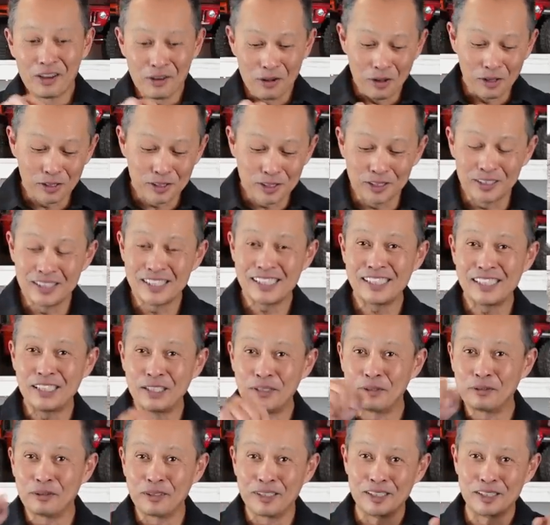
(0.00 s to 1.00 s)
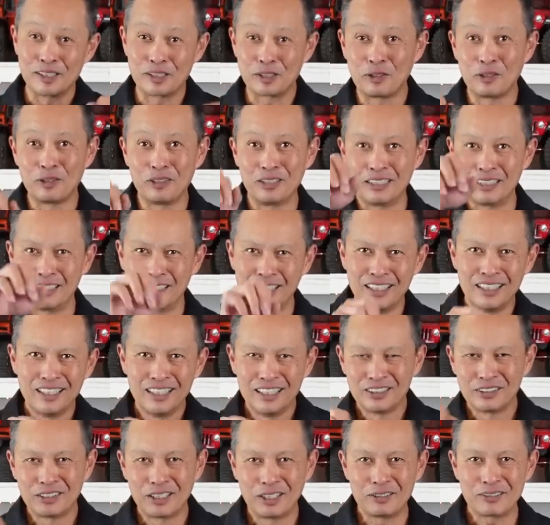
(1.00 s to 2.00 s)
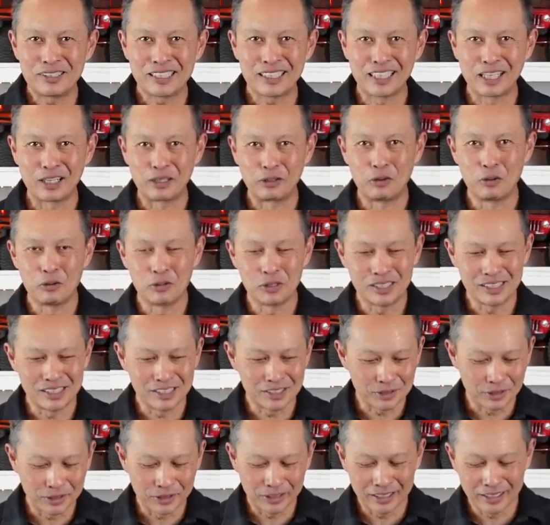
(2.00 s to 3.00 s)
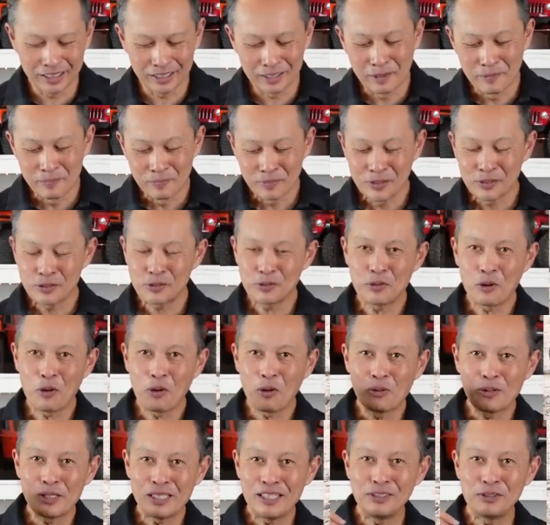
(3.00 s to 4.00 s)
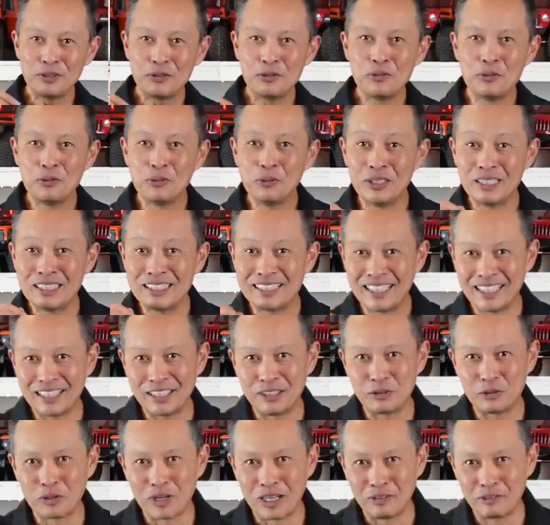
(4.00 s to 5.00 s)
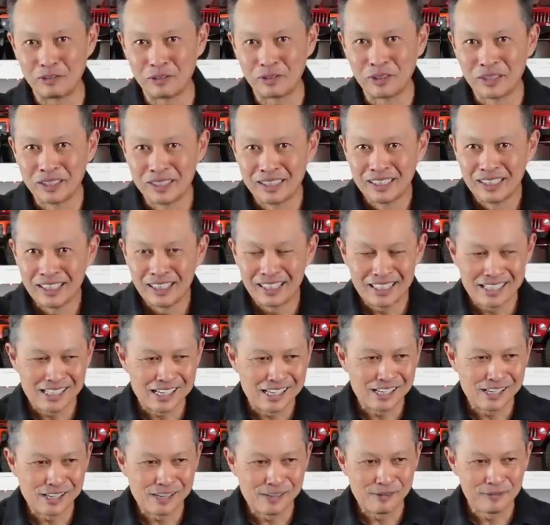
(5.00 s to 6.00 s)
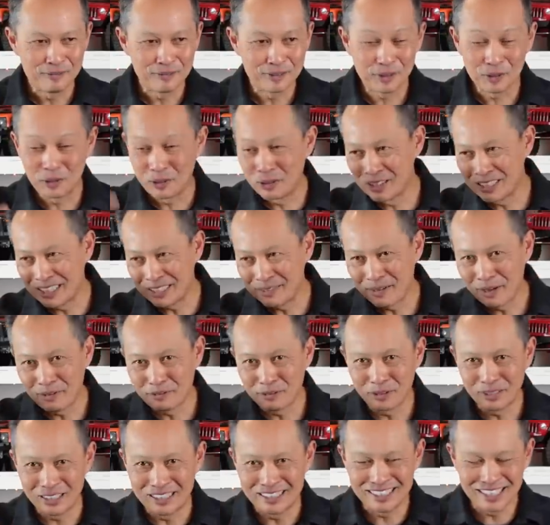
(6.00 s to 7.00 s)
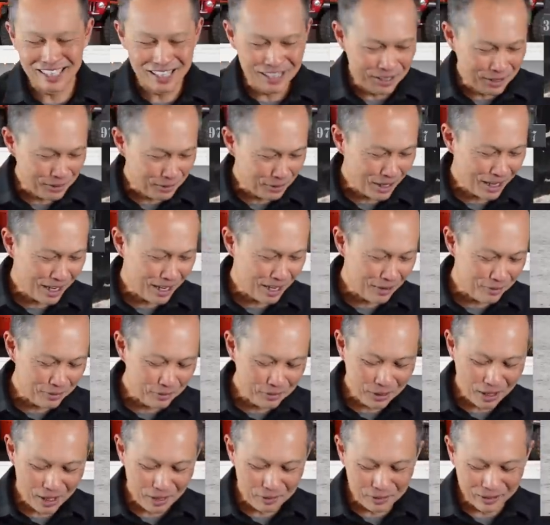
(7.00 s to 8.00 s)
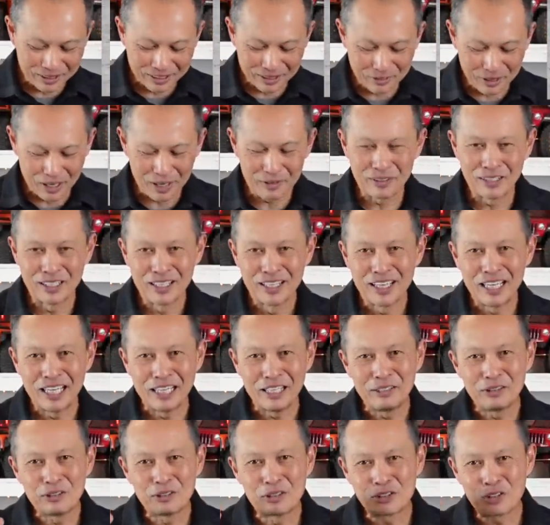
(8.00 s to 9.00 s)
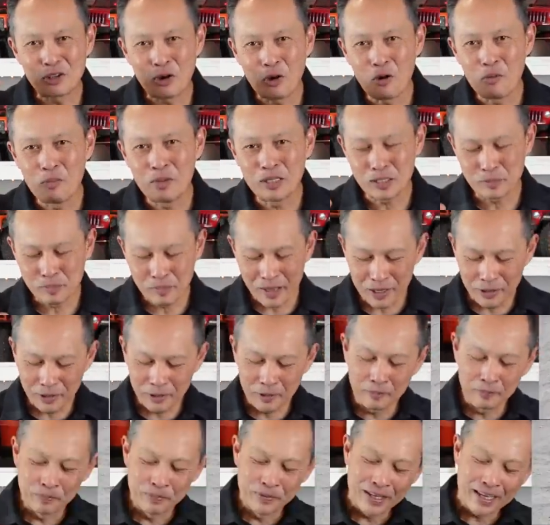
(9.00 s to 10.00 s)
Also, the steering wheel is turning. So it looks like a ghost is turning it. So all you need to do is get a driver. So you'll see my footage with a driver. It looks so much better.